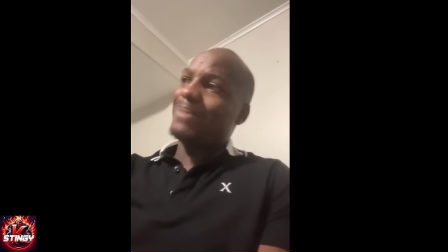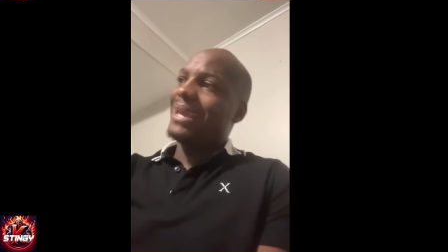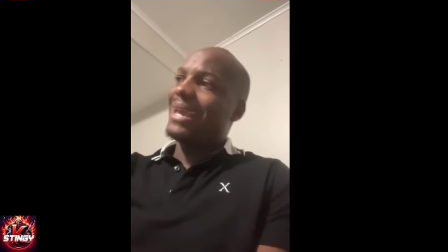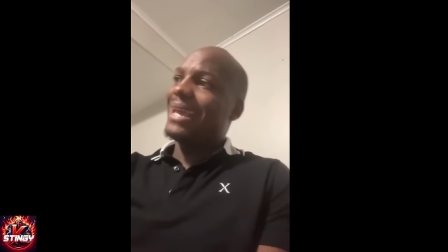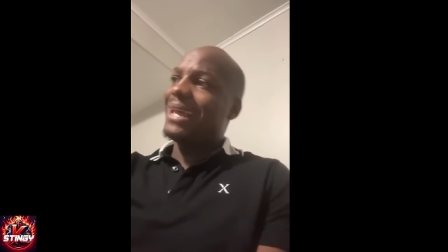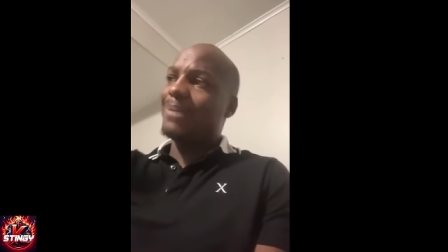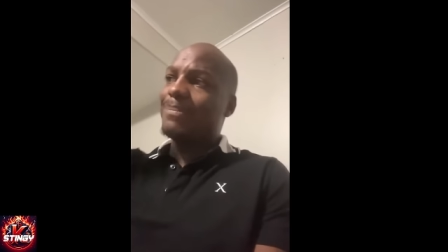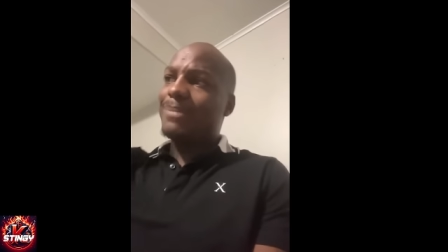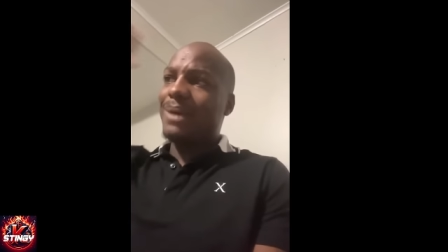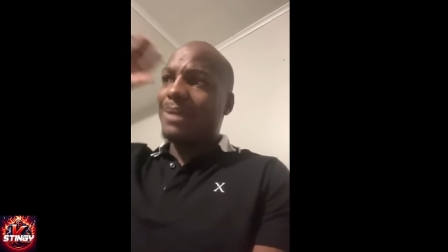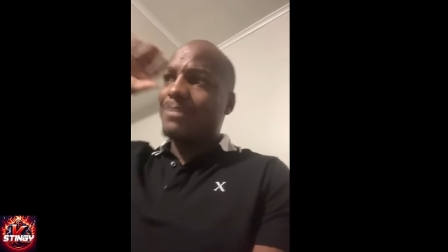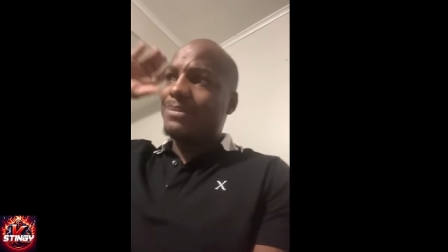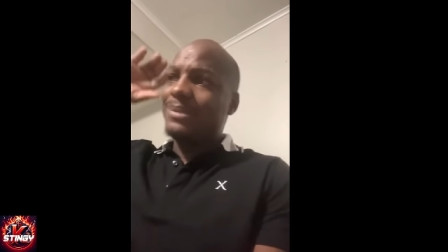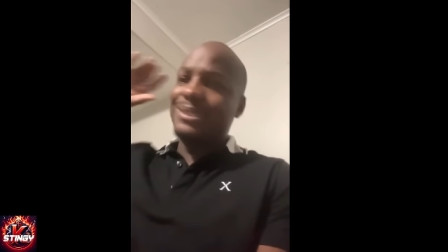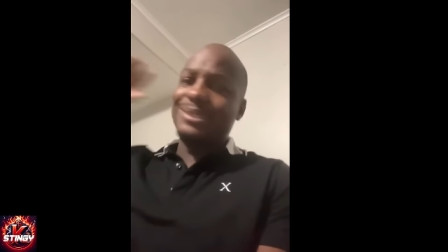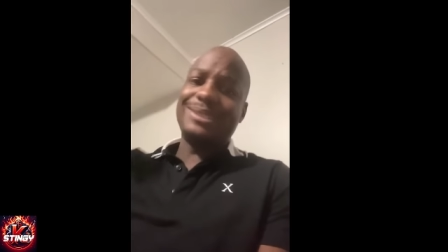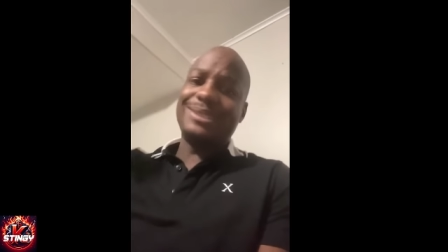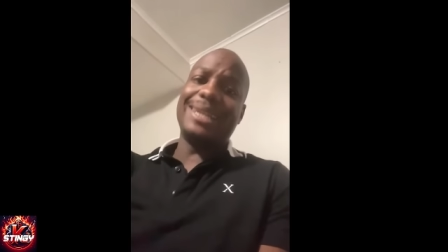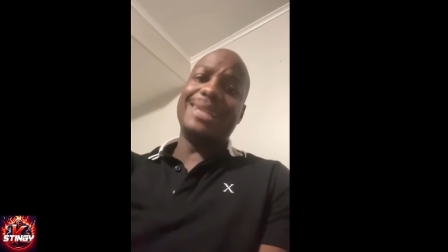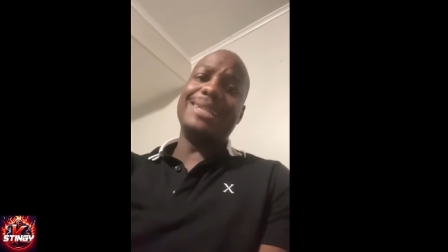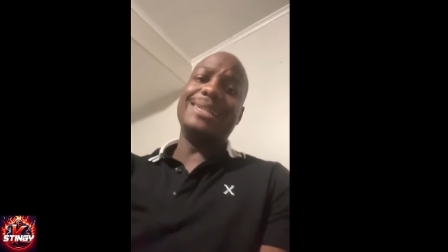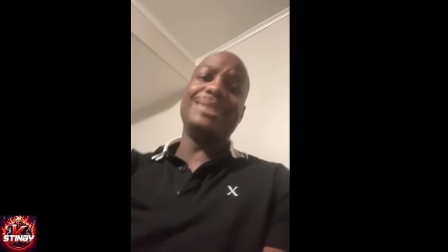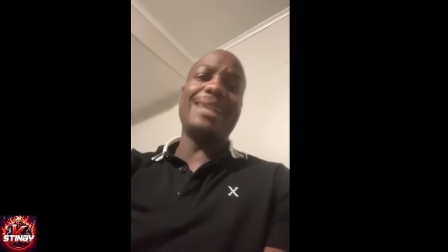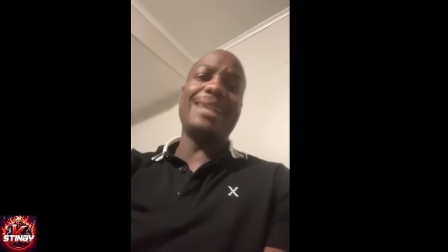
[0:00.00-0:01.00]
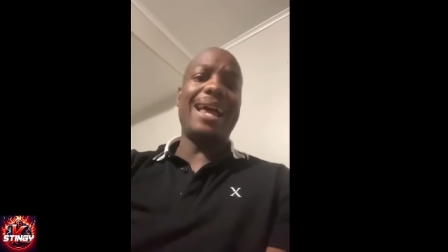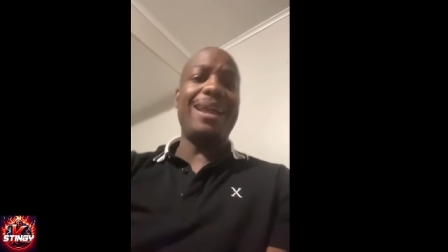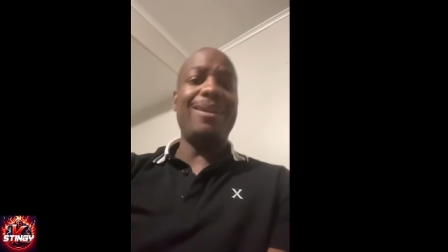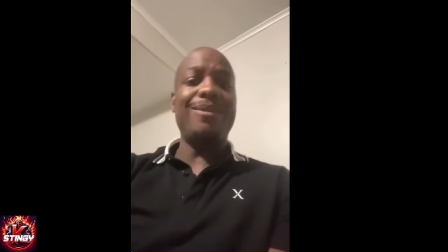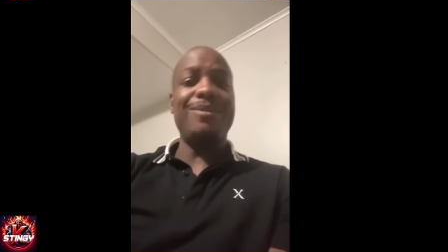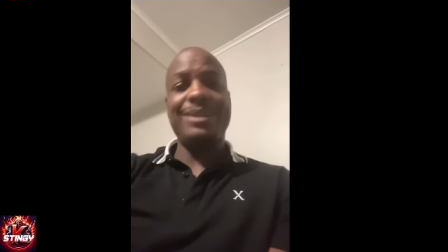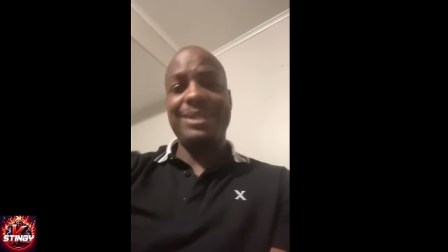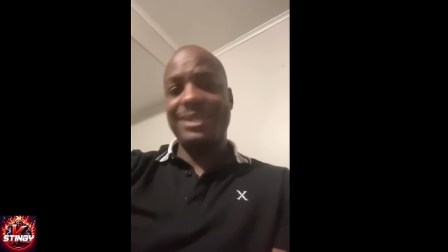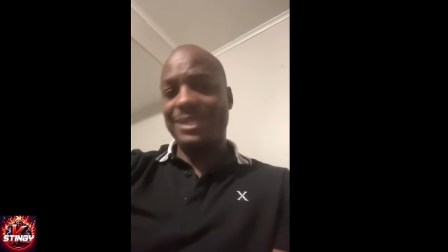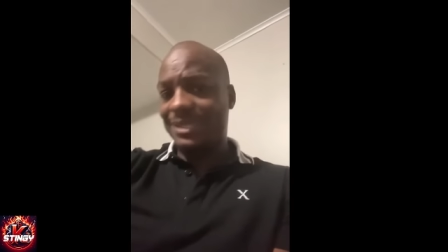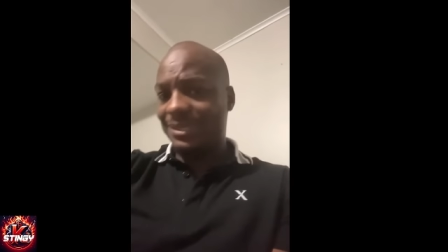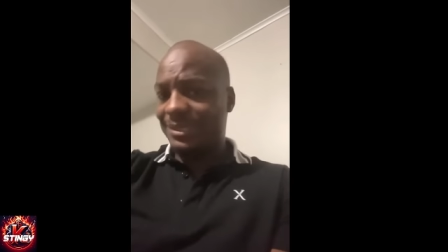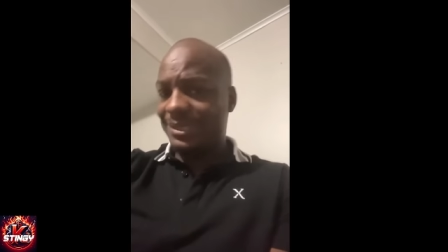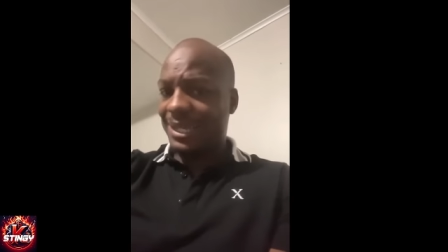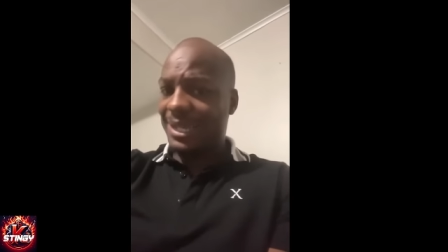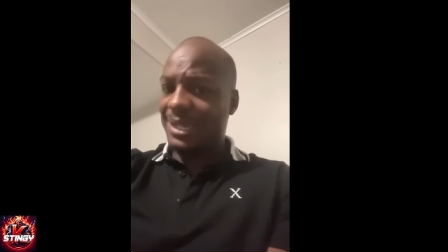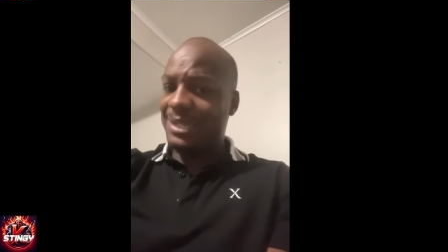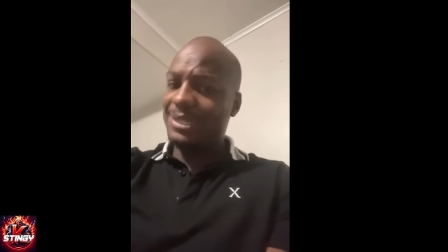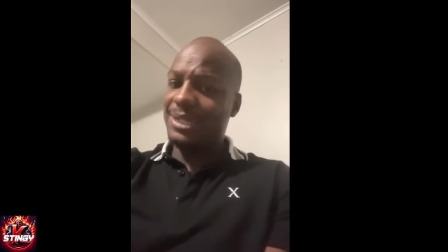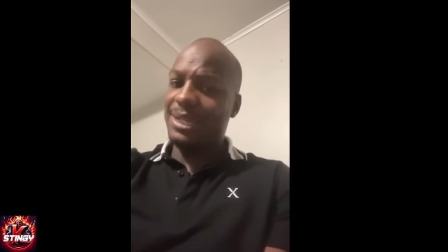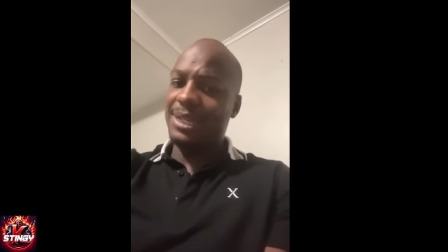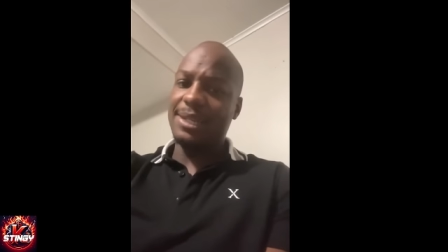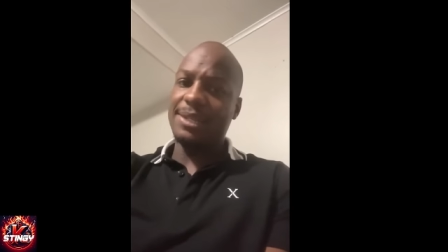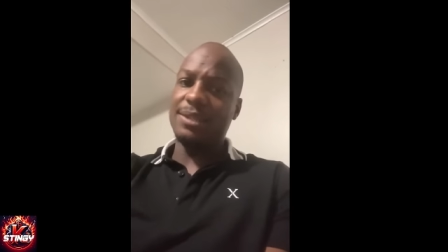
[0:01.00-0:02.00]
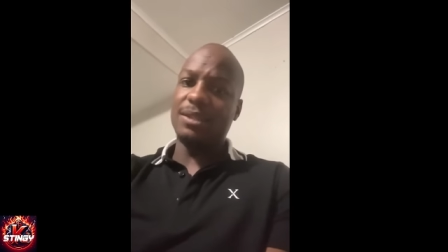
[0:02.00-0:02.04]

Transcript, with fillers: about me, say this, I don't entertain none of them.